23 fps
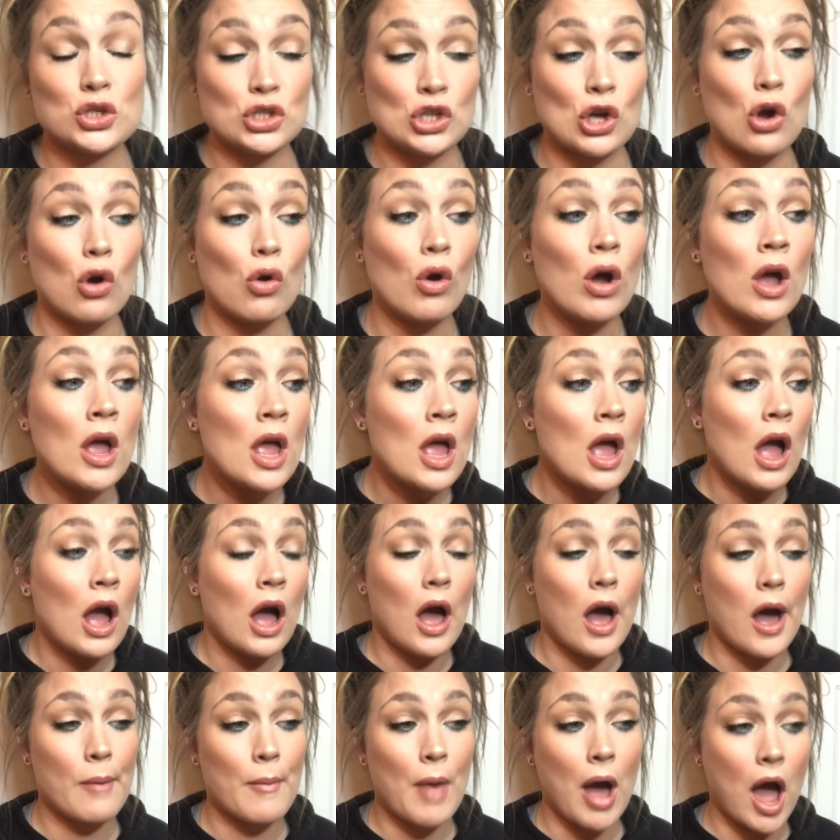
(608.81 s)
So
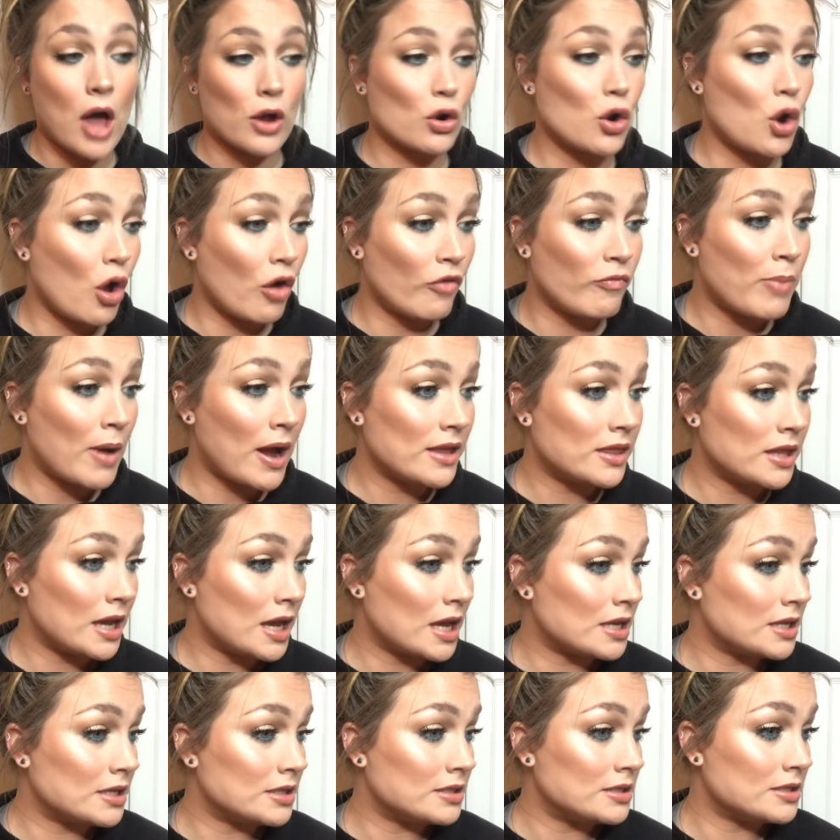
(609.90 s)
I don't know if by the
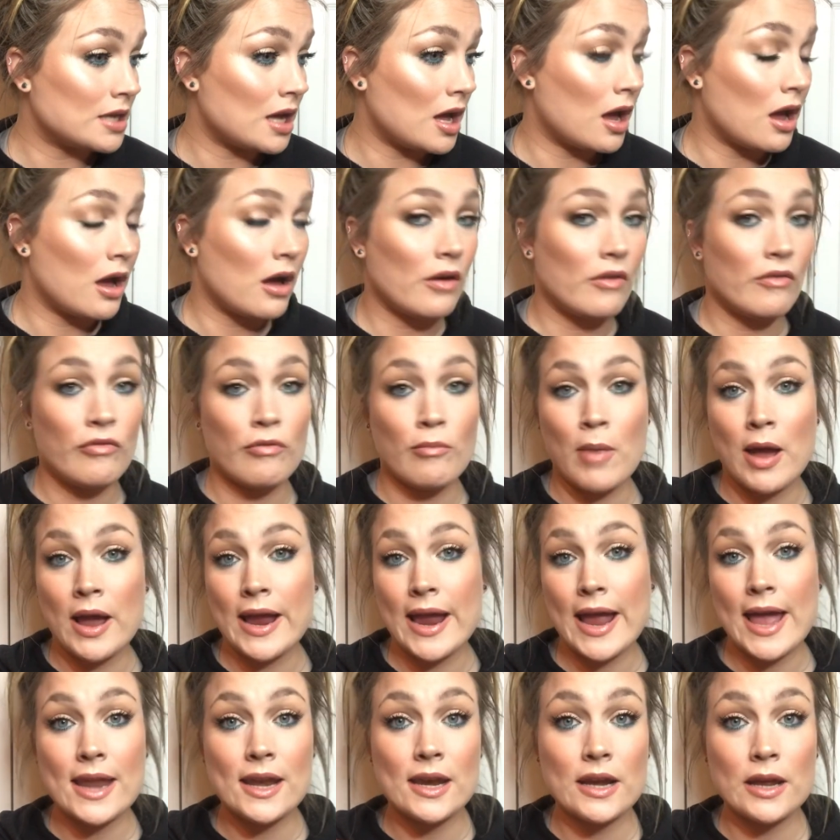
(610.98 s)
end of my
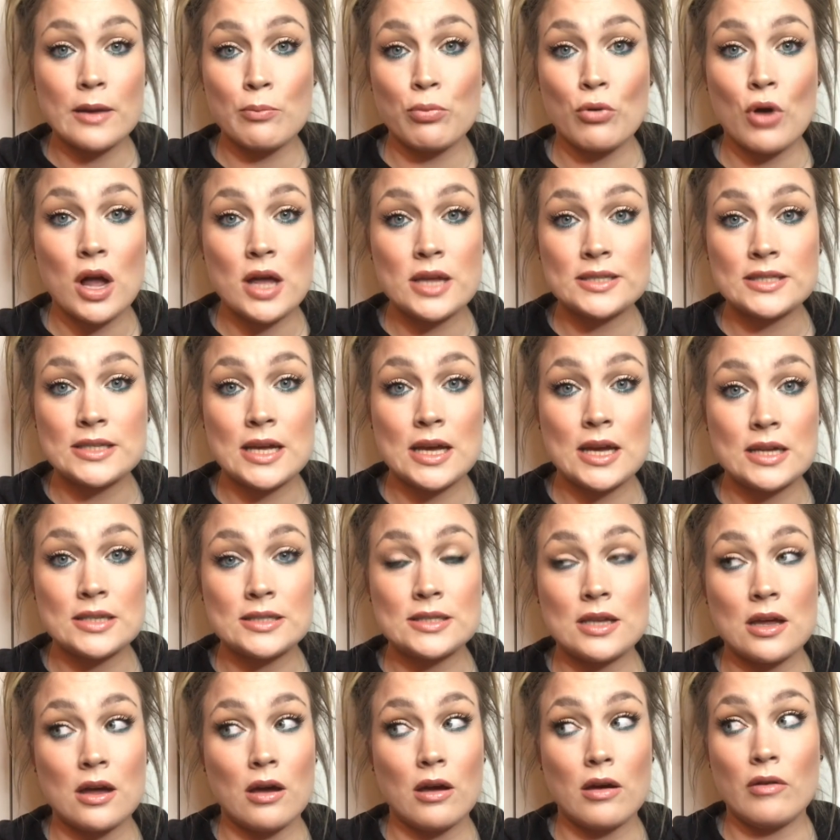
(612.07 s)
editing
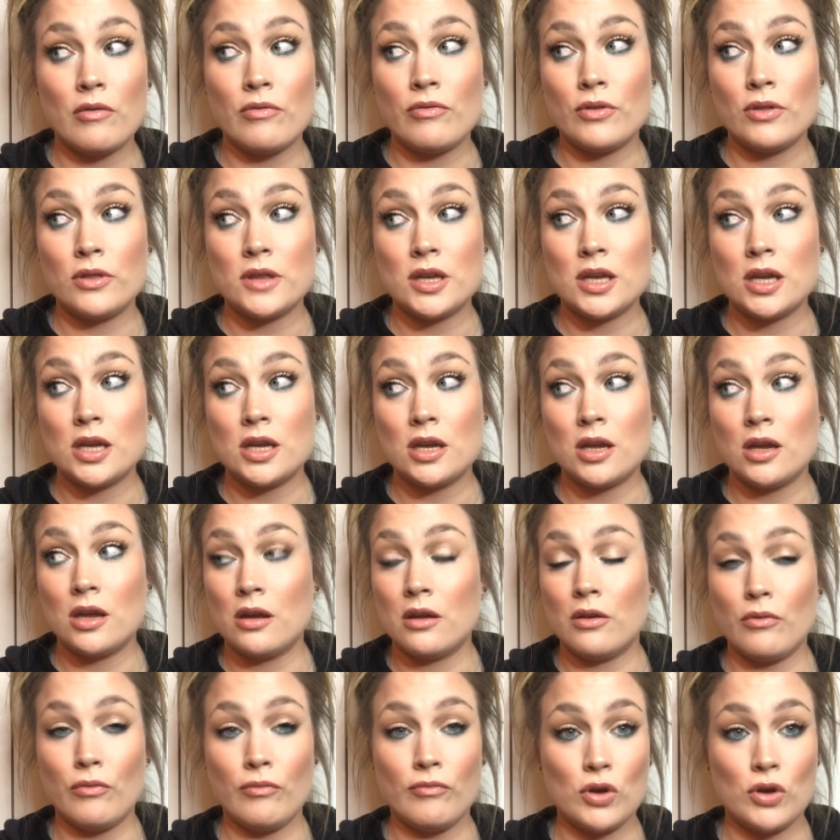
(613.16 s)
process of
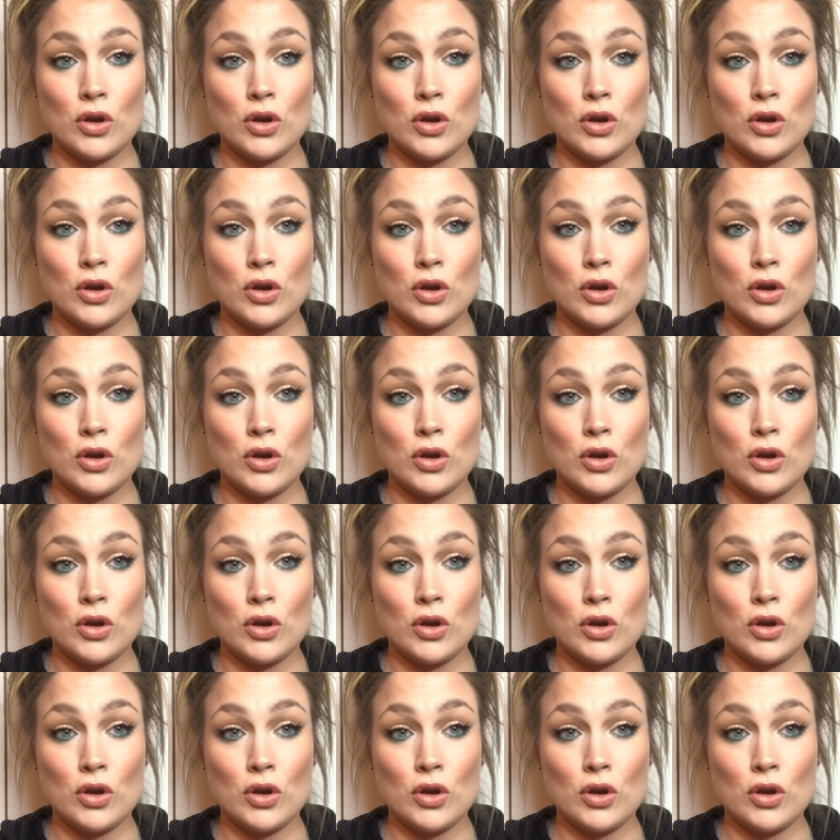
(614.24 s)
the,